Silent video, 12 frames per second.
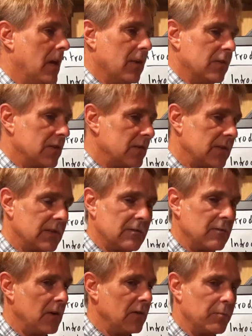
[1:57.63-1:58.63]

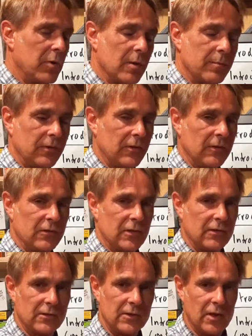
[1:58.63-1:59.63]
Its purpose is
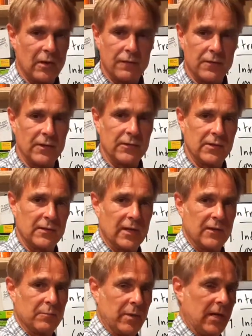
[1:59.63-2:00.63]
just, for us to
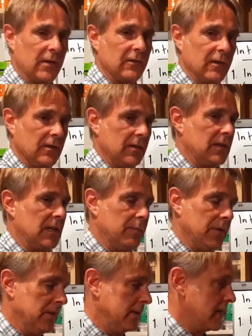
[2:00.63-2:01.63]
touch base and to keep
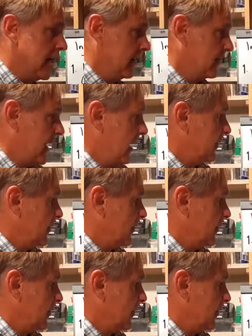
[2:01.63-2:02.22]
in contact.